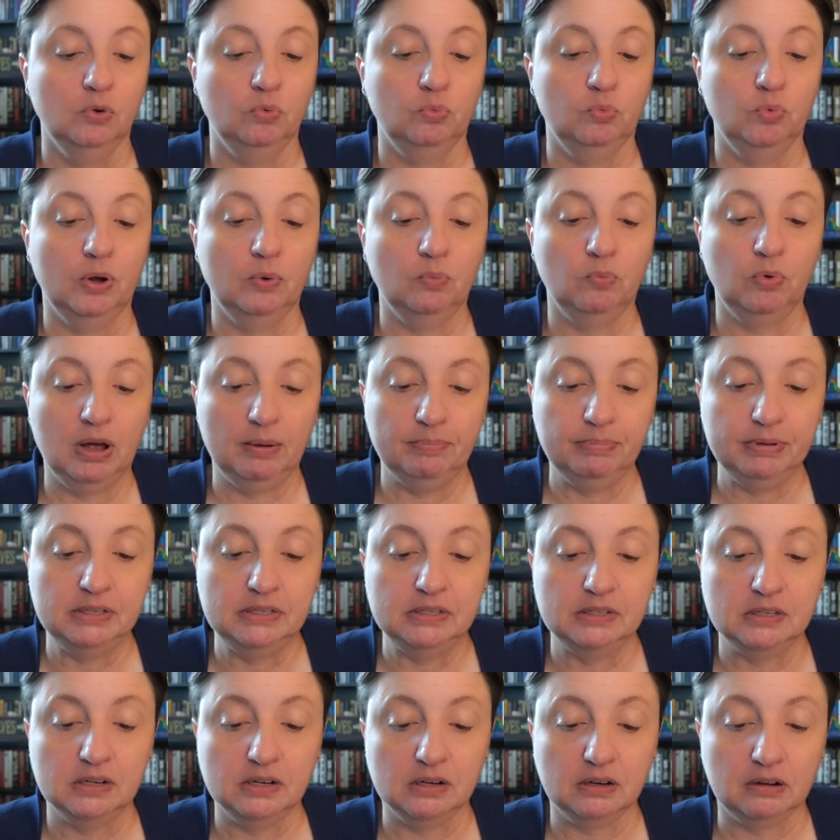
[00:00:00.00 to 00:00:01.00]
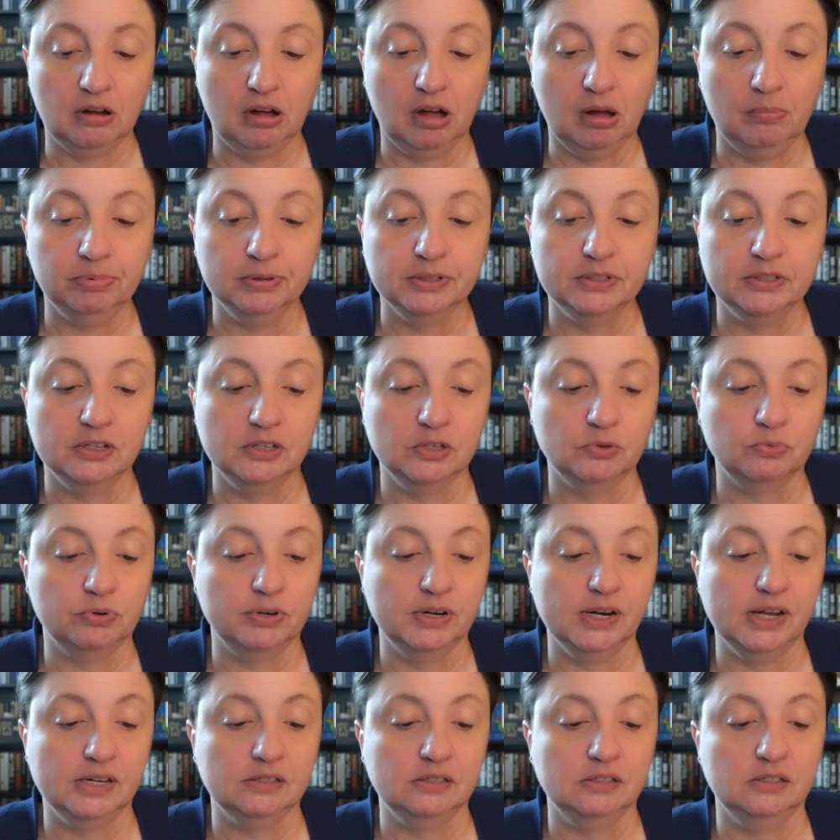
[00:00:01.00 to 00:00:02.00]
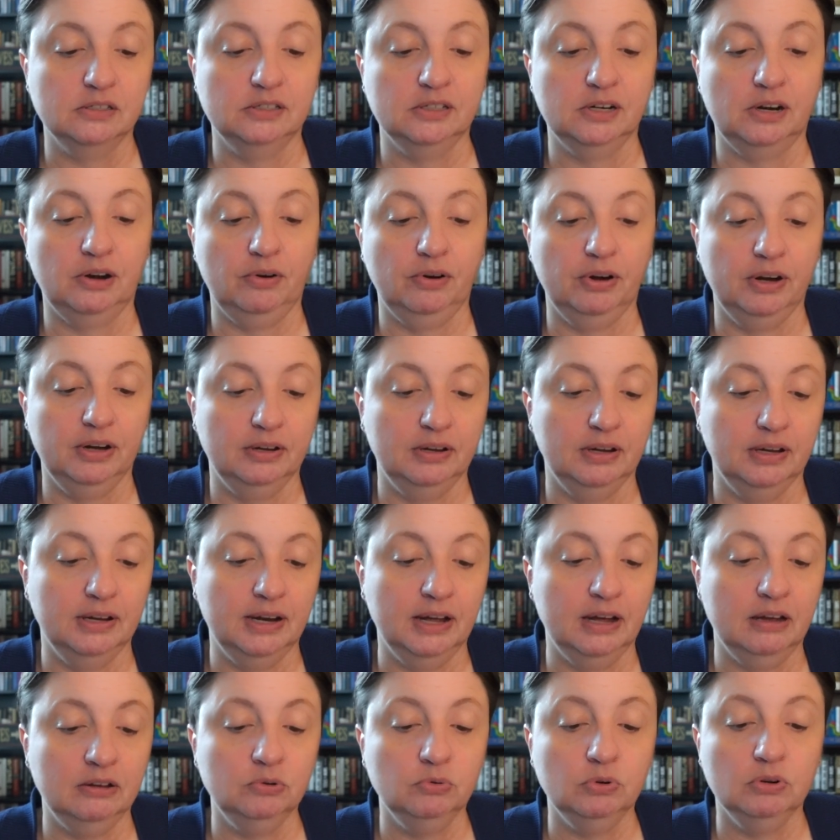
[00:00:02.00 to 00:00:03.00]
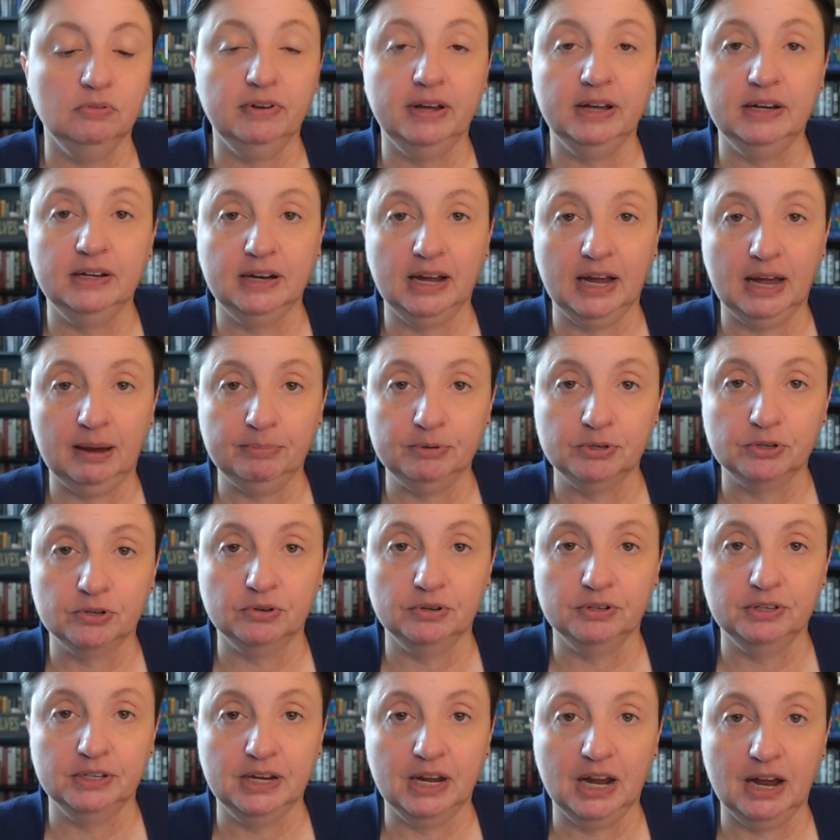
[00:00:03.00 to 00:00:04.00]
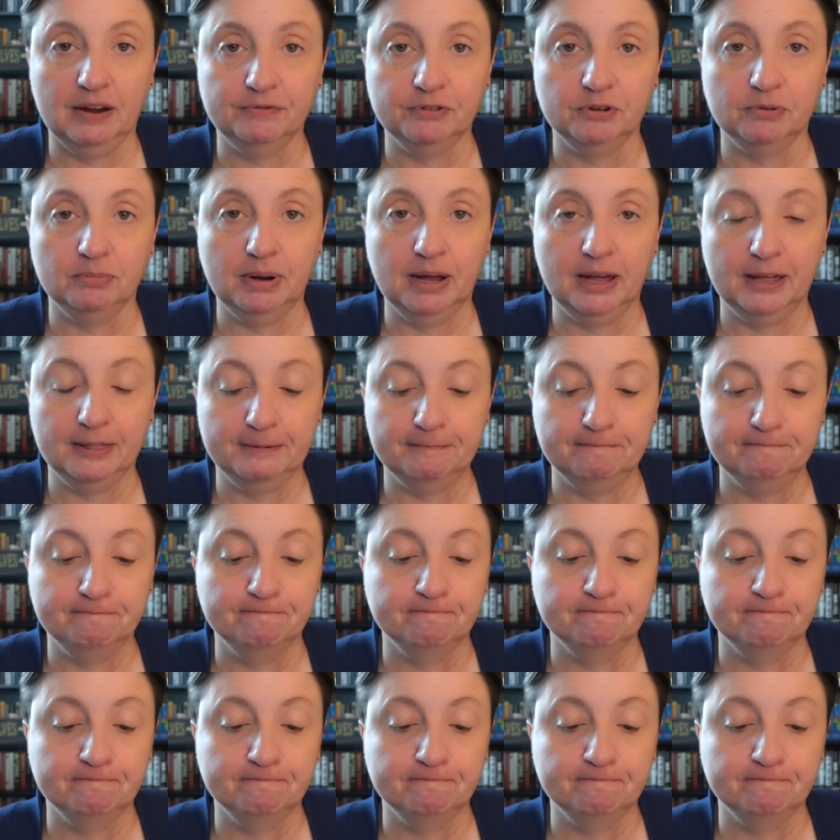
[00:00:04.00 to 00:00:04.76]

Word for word: what weapons and accomplices were necessary, and how to evade capture in the aftermath.